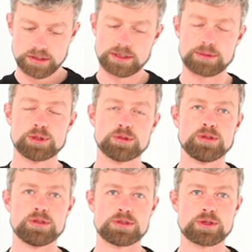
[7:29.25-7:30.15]
They will do
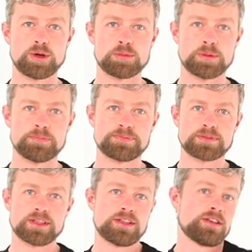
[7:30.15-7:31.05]
the job,
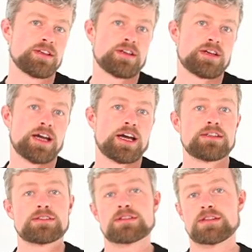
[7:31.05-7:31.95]
and